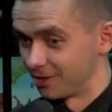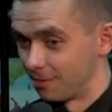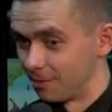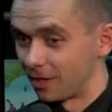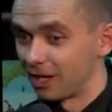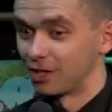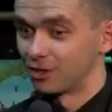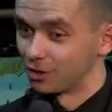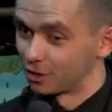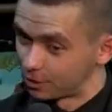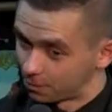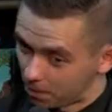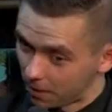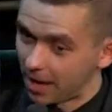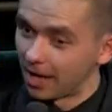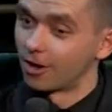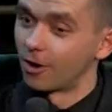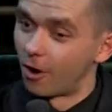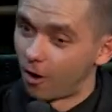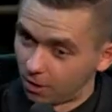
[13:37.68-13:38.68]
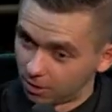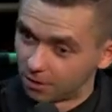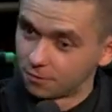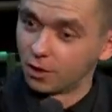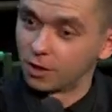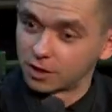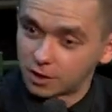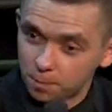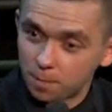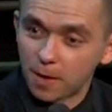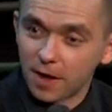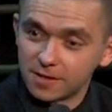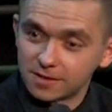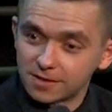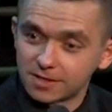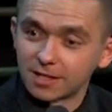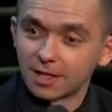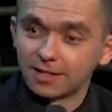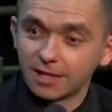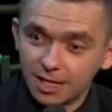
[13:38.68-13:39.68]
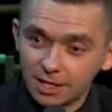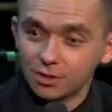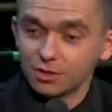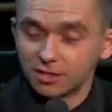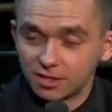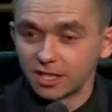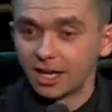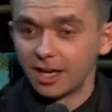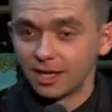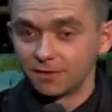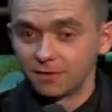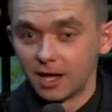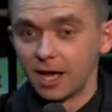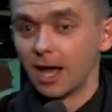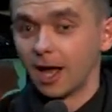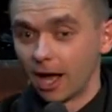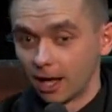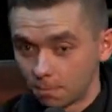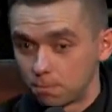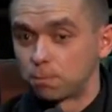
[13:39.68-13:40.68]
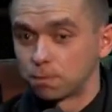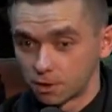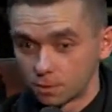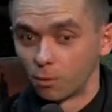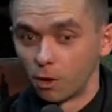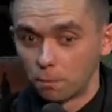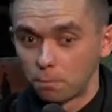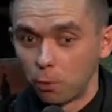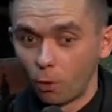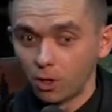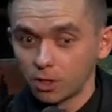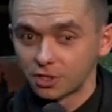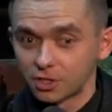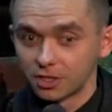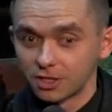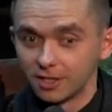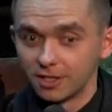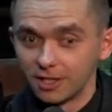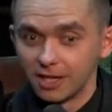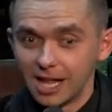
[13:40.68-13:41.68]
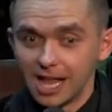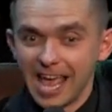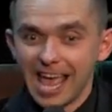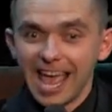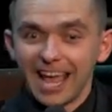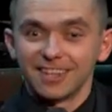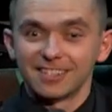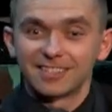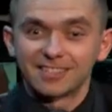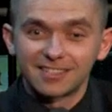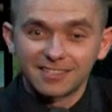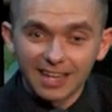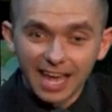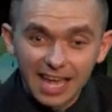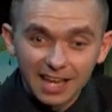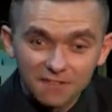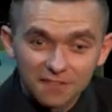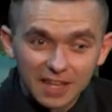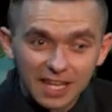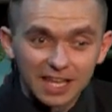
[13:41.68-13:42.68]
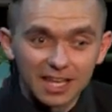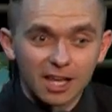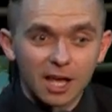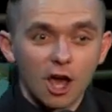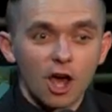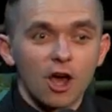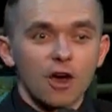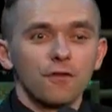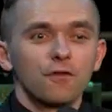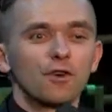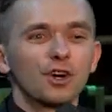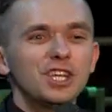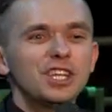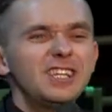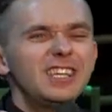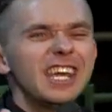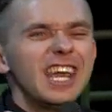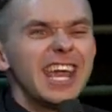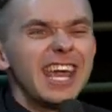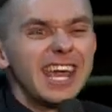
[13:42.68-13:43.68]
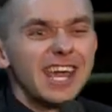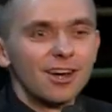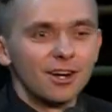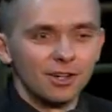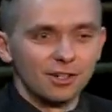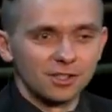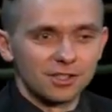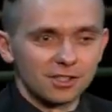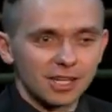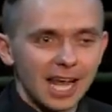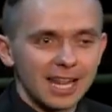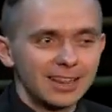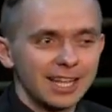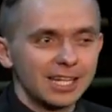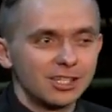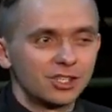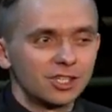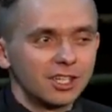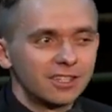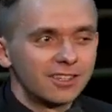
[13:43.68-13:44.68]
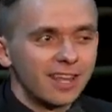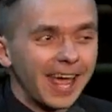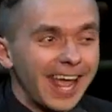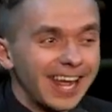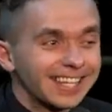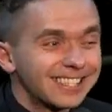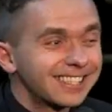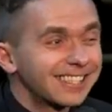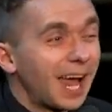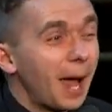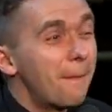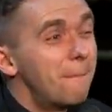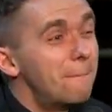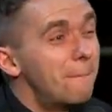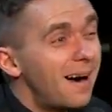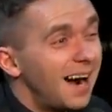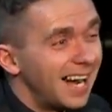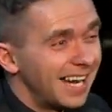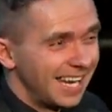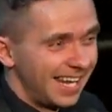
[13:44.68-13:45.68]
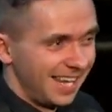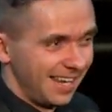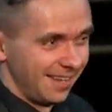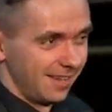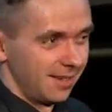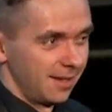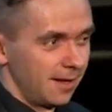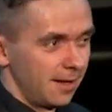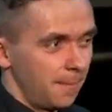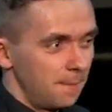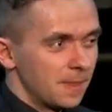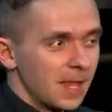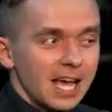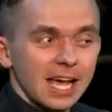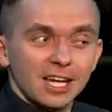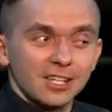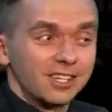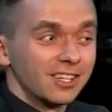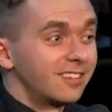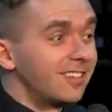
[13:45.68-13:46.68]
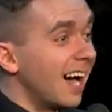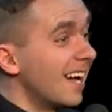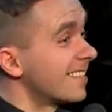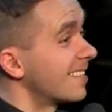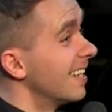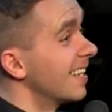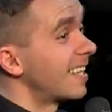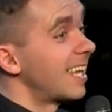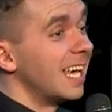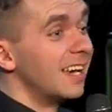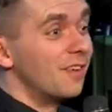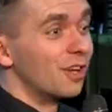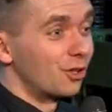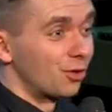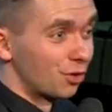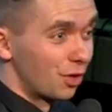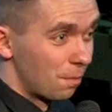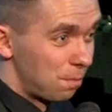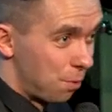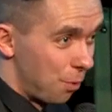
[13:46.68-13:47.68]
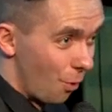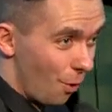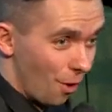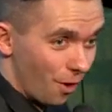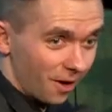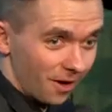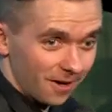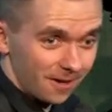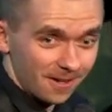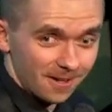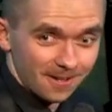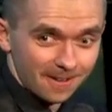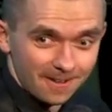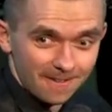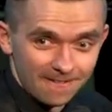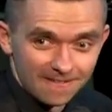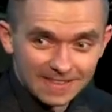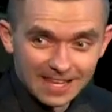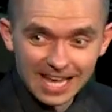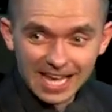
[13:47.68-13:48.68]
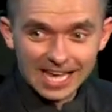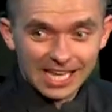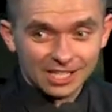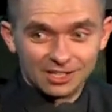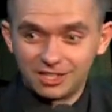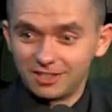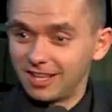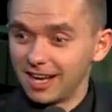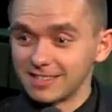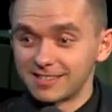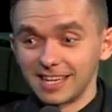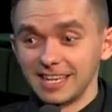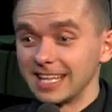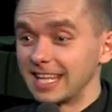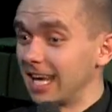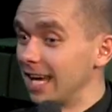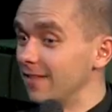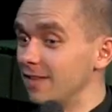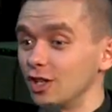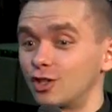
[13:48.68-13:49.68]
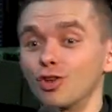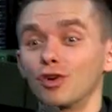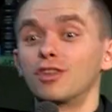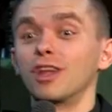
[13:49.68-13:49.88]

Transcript: because you spend all of your expenses and then you save a small portion. A saving for years and then she takes that money. She doesn't give it to the poor. She doesn't give it to the